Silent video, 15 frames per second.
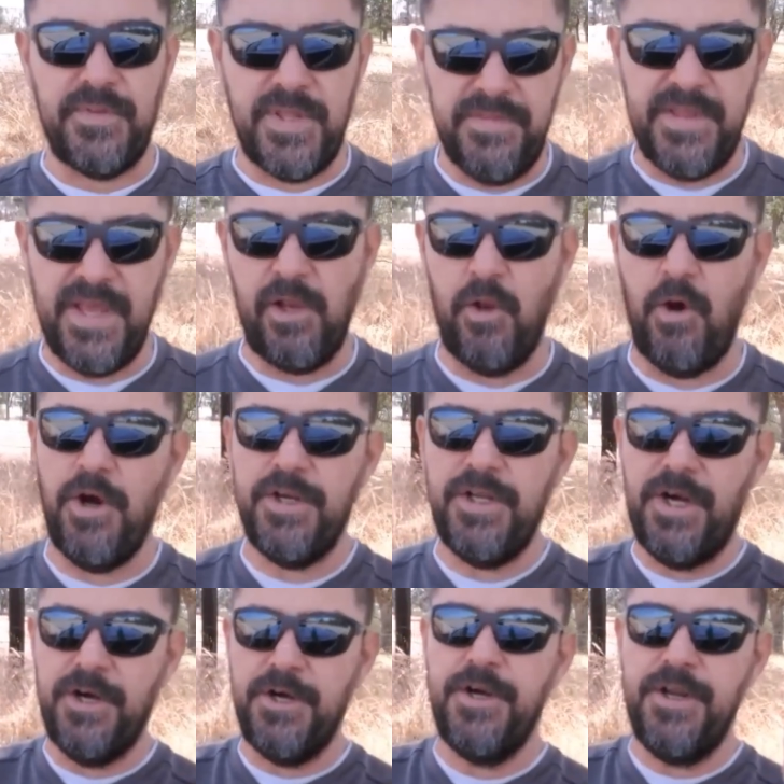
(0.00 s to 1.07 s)
and the Lord
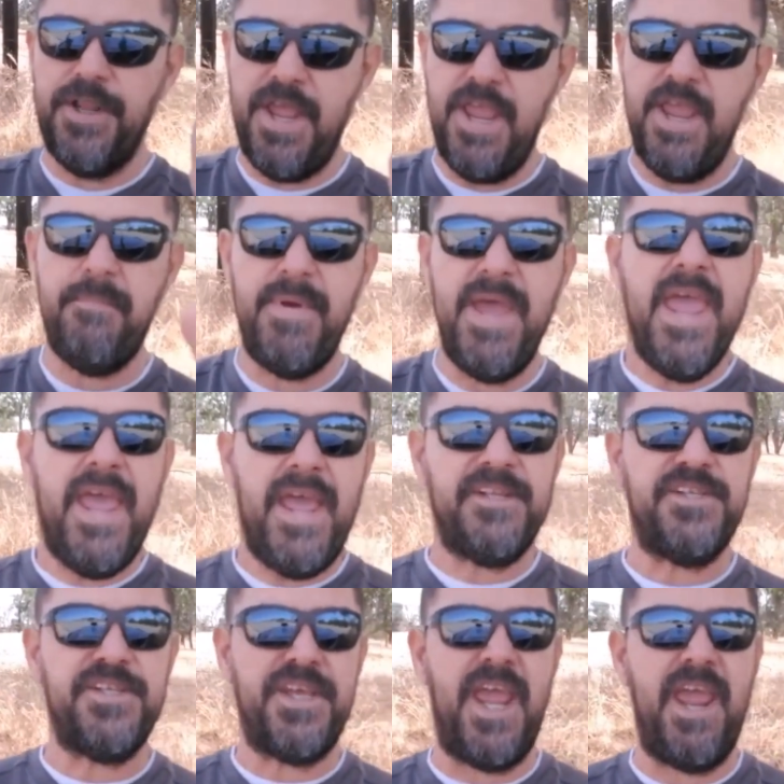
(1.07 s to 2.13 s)
heard him and
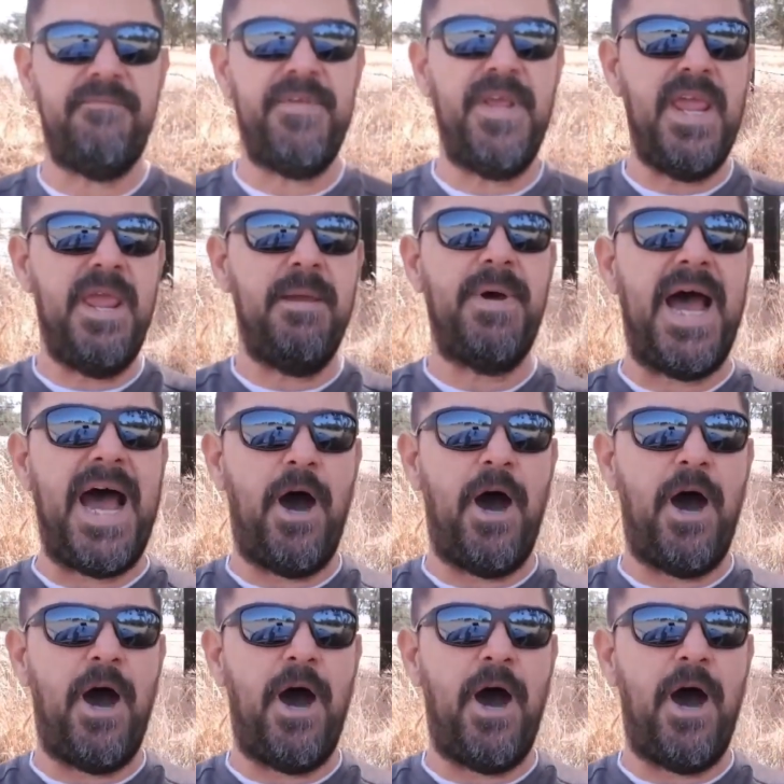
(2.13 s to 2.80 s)
saved him